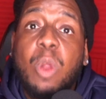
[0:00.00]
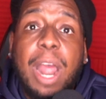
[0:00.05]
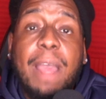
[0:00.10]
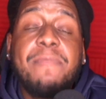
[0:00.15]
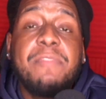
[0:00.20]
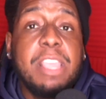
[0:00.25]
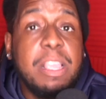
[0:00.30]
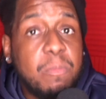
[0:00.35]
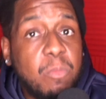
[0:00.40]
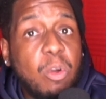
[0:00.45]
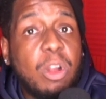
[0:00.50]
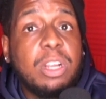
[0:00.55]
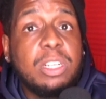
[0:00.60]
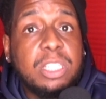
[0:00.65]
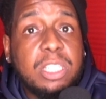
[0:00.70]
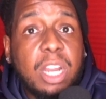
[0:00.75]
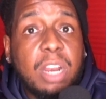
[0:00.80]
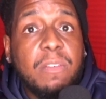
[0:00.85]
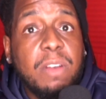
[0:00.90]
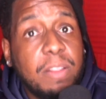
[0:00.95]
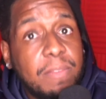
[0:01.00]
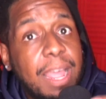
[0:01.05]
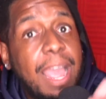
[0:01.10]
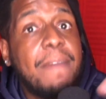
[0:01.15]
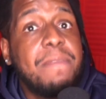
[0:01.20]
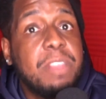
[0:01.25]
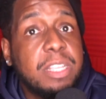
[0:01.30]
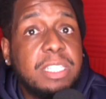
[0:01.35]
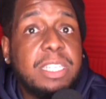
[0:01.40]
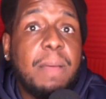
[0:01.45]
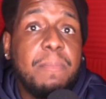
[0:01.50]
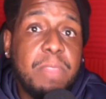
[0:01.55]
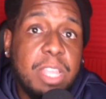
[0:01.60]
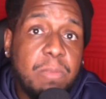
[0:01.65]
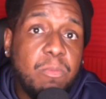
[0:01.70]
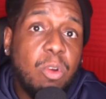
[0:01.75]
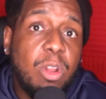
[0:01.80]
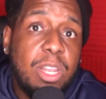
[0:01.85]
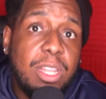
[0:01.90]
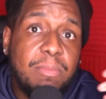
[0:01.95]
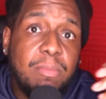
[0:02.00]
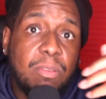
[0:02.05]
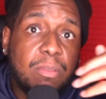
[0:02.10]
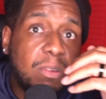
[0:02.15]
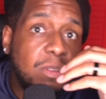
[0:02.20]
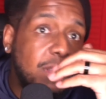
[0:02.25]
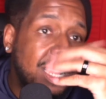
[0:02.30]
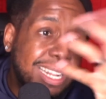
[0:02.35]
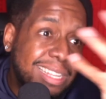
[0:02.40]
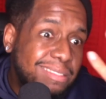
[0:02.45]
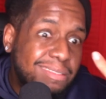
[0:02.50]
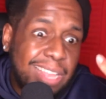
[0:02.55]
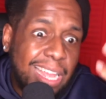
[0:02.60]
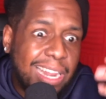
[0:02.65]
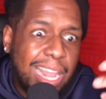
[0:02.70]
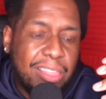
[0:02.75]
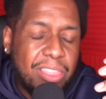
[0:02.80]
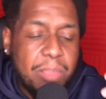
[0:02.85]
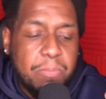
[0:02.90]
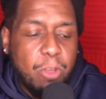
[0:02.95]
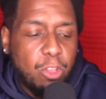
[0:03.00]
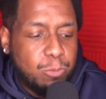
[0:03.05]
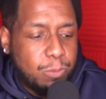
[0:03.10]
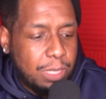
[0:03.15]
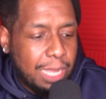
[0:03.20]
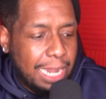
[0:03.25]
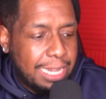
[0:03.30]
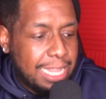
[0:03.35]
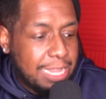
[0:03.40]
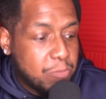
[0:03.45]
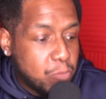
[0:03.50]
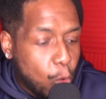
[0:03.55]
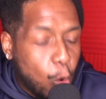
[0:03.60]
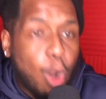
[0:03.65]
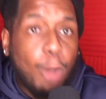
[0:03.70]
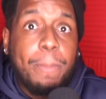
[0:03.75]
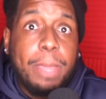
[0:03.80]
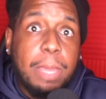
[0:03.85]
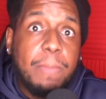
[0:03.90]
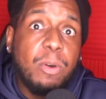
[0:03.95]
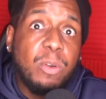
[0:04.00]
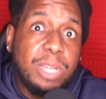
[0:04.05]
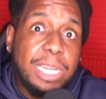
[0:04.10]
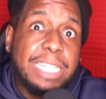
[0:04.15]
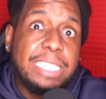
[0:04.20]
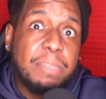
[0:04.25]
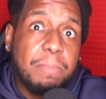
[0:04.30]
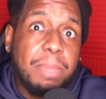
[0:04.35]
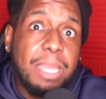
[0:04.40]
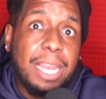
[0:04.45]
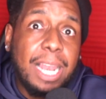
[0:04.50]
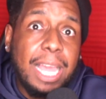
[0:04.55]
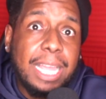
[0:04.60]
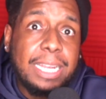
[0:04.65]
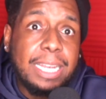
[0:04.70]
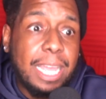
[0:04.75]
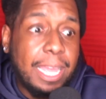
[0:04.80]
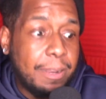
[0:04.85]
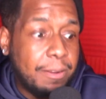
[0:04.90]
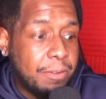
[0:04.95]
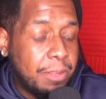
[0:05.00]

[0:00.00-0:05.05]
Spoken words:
I think more conservative, and I have things that I think more liberal. And that's, I think more people need to be like that.